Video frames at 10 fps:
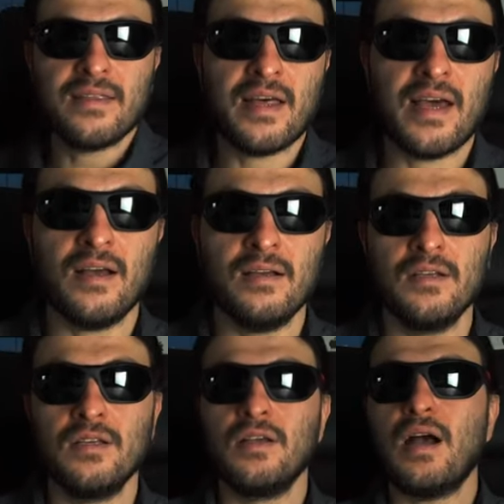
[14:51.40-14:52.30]
there,
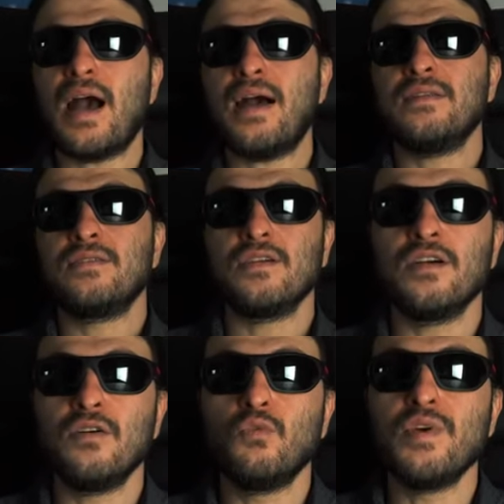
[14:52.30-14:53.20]
and
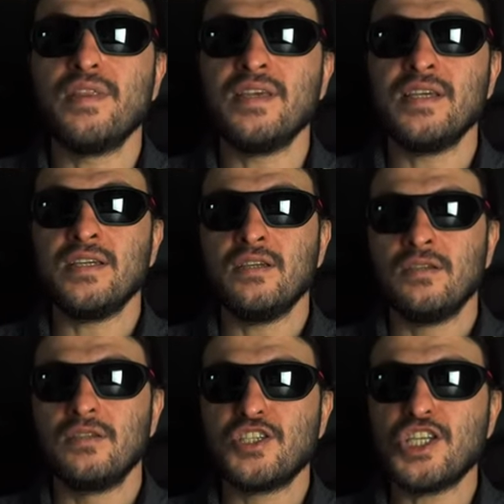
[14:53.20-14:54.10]
with the
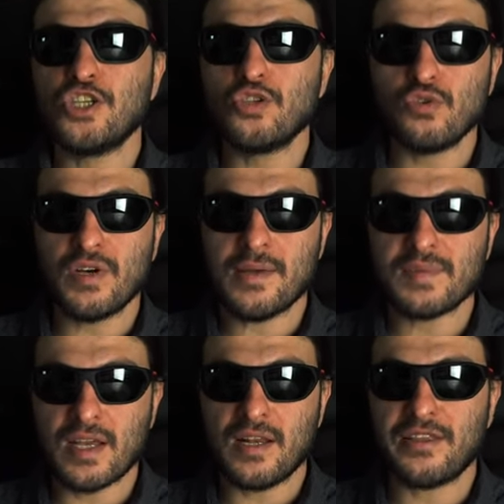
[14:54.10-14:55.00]
TT2 and M
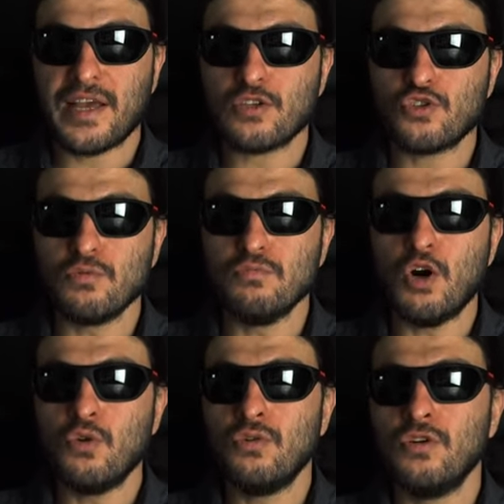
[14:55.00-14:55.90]
Scaler. Thanks to
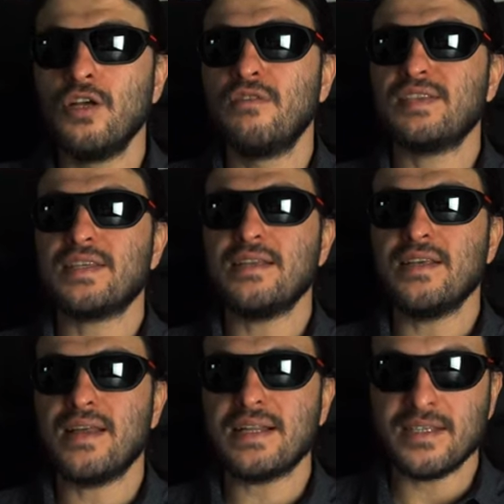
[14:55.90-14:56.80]
Mo for
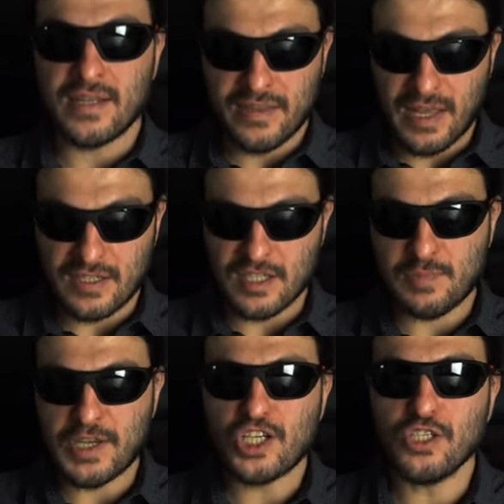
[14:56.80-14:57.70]
sending that in, and thanks
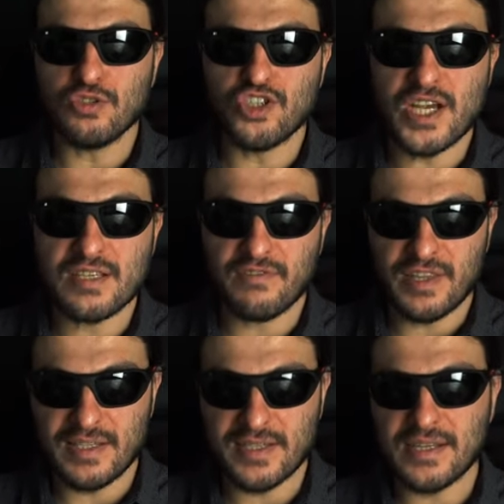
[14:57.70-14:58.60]
especially to Jez
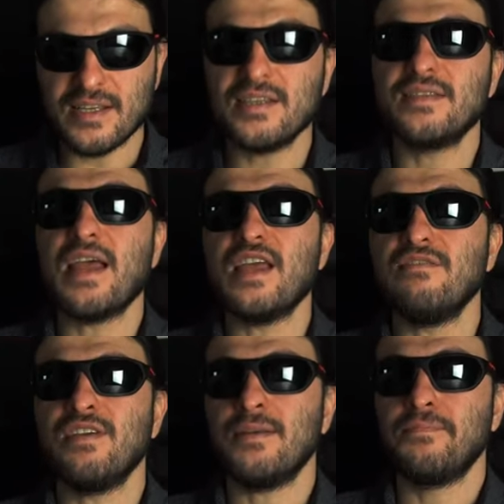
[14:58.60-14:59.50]
for sending this
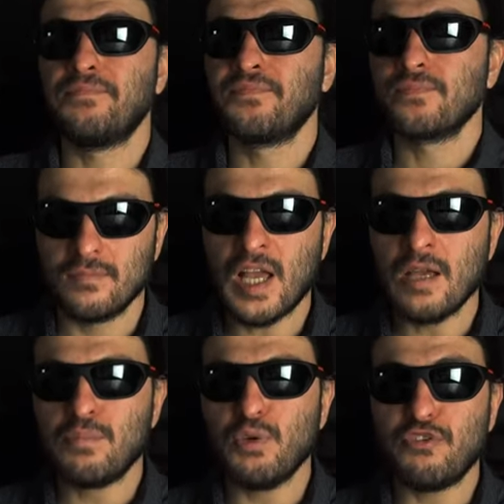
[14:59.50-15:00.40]
Dave in.
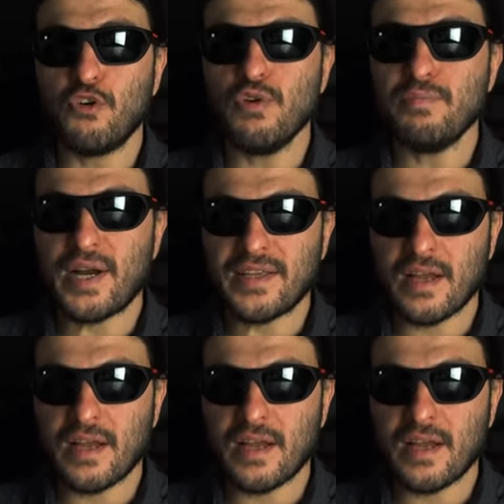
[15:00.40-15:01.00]
Before we break